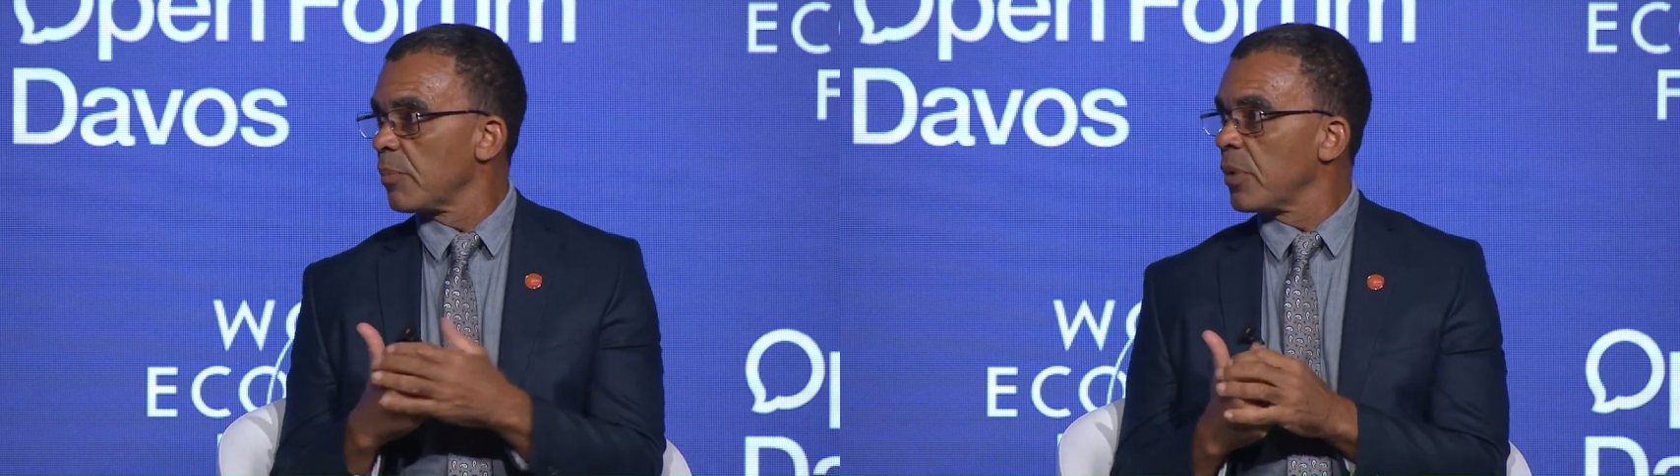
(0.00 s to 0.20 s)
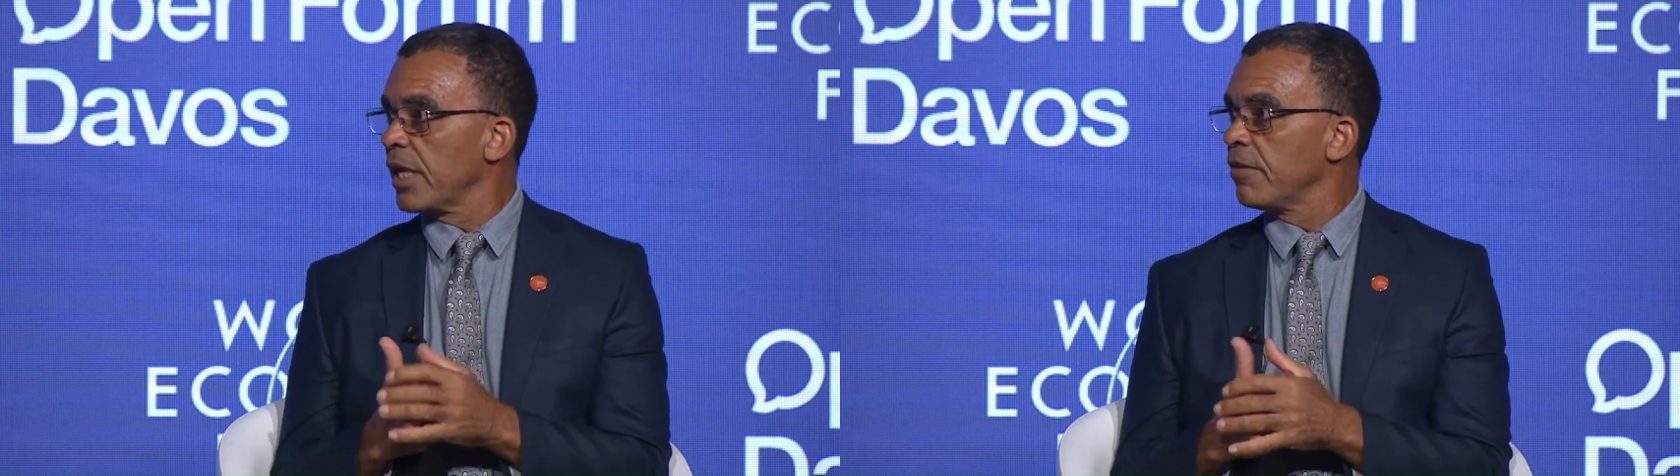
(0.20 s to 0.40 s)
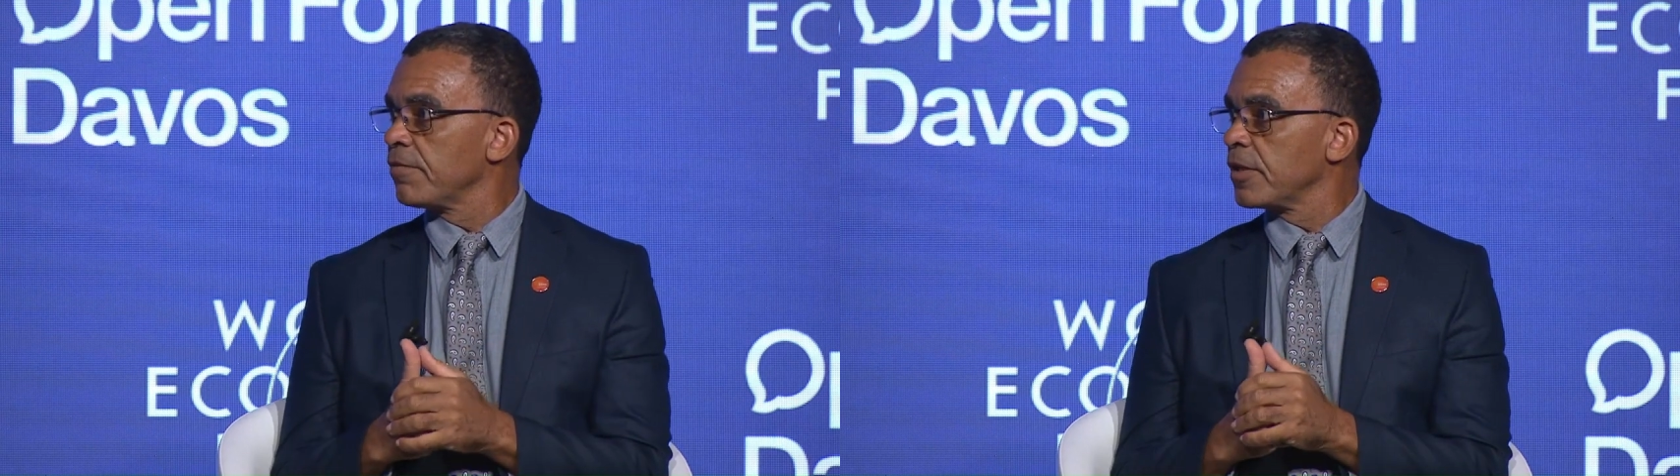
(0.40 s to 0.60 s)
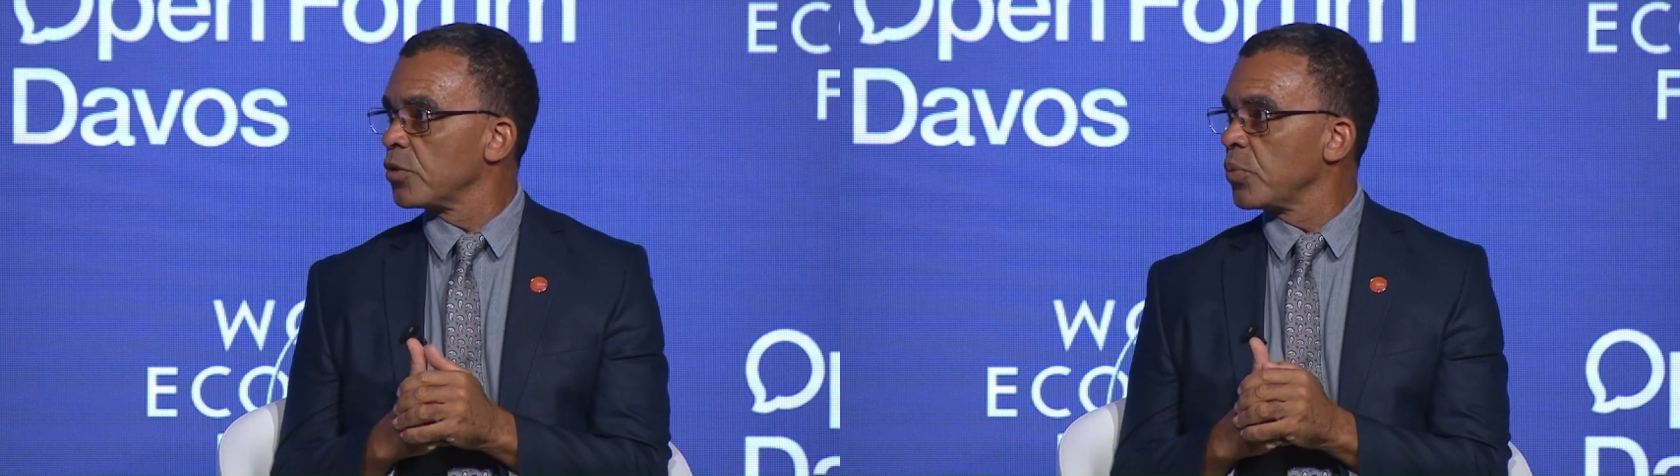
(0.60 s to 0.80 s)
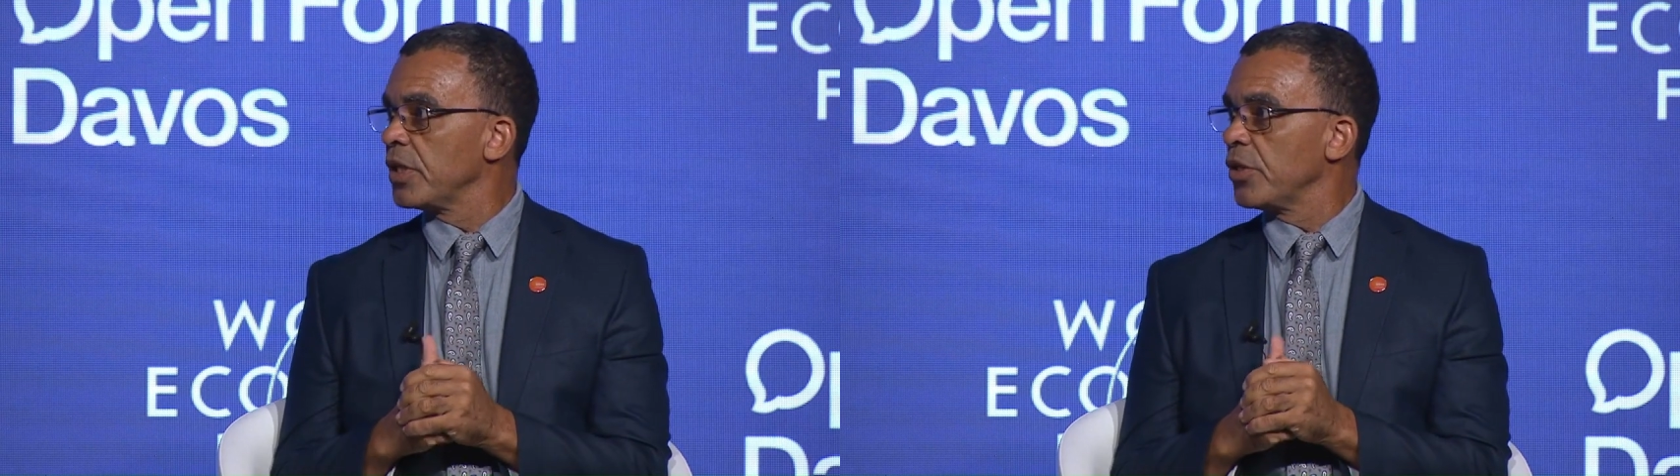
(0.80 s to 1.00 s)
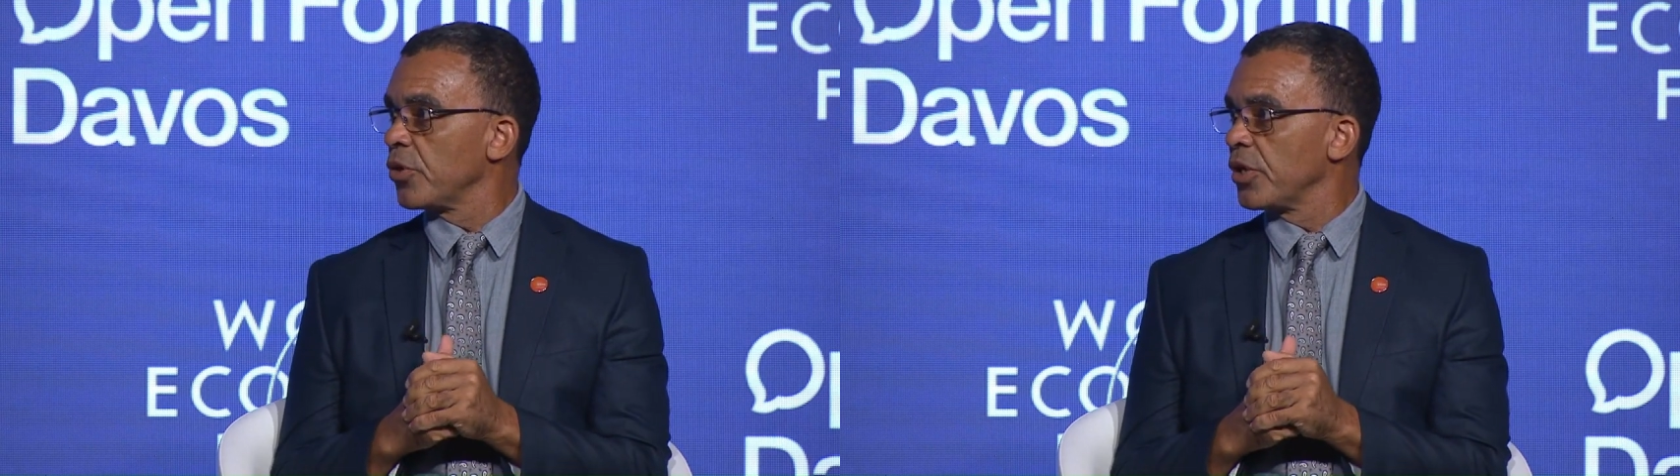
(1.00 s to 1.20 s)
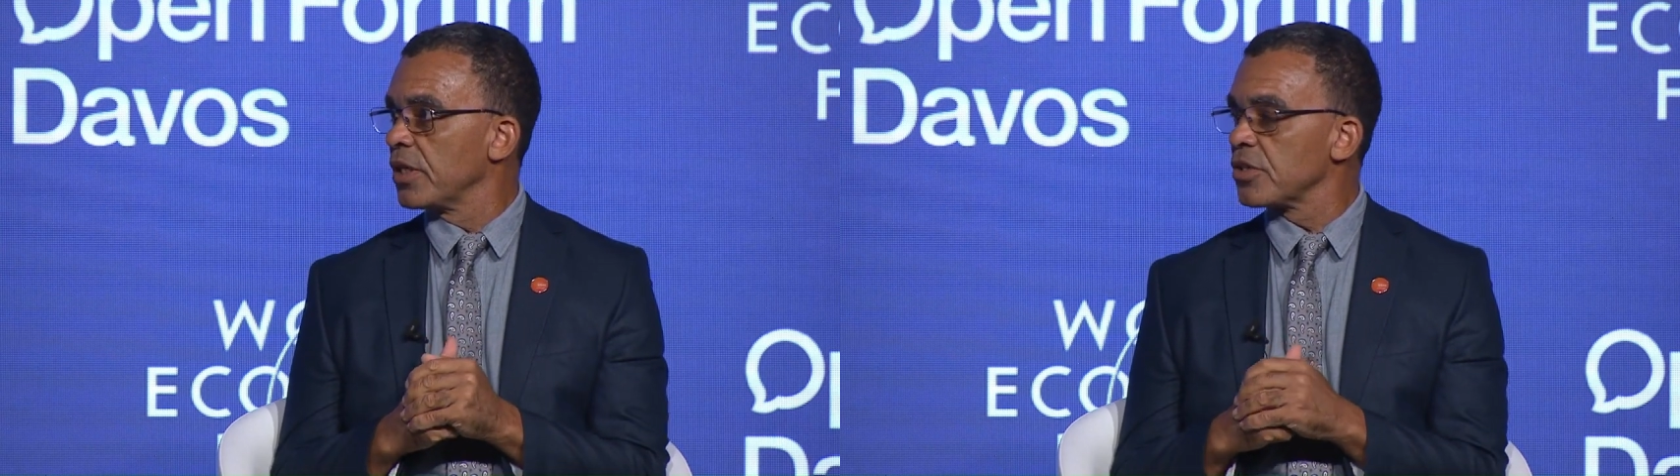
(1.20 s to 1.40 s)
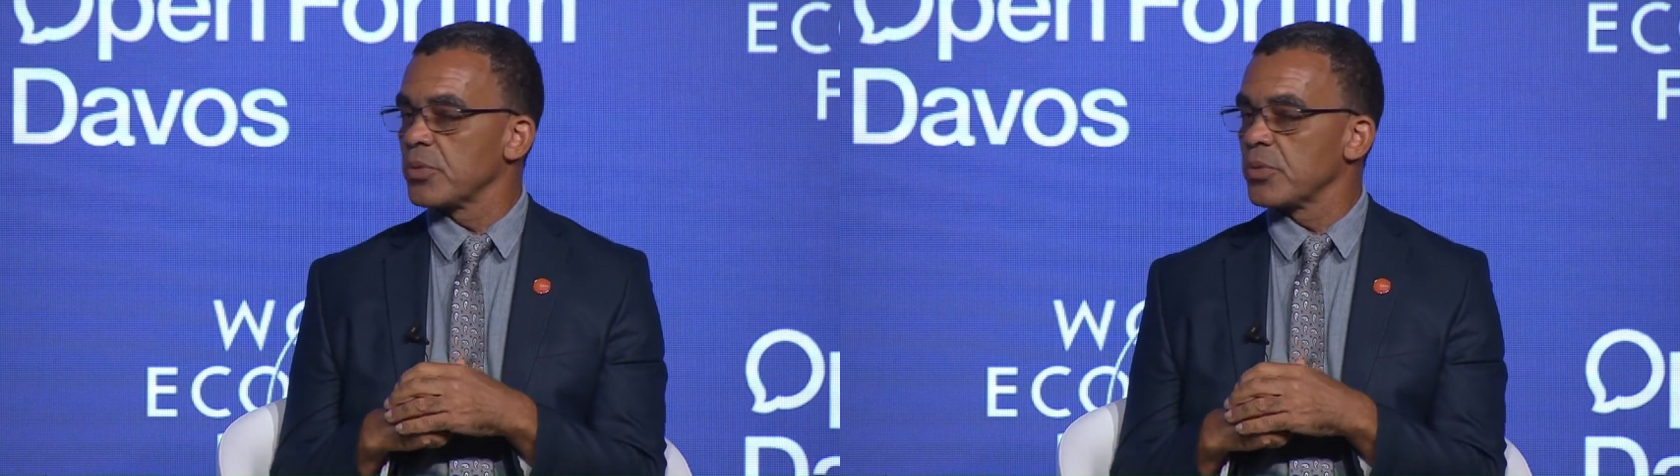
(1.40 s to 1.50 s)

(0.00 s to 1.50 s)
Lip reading: playing field with the audience